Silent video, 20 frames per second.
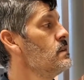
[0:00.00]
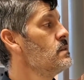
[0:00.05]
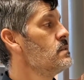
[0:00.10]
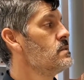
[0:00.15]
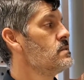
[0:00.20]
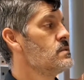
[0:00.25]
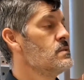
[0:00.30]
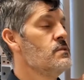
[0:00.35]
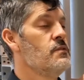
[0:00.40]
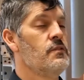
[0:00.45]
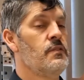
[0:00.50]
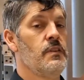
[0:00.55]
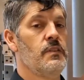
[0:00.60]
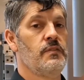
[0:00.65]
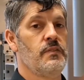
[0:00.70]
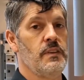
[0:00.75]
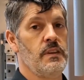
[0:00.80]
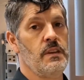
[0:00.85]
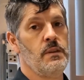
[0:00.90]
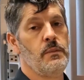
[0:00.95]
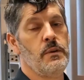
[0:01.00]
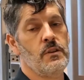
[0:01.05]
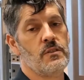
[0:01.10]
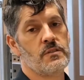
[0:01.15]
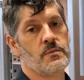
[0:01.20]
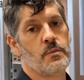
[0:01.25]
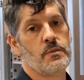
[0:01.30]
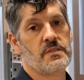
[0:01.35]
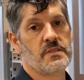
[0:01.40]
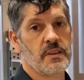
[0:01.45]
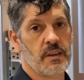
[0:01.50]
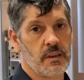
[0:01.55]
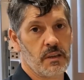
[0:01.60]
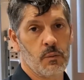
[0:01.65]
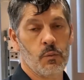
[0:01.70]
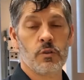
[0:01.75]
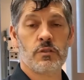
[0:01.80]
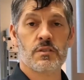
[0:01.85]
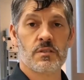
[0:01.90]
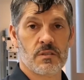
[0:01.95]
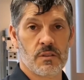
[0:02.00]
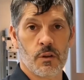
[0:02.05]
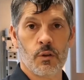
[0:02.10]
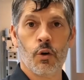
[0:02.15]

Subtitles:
to 15 meters per second, which is a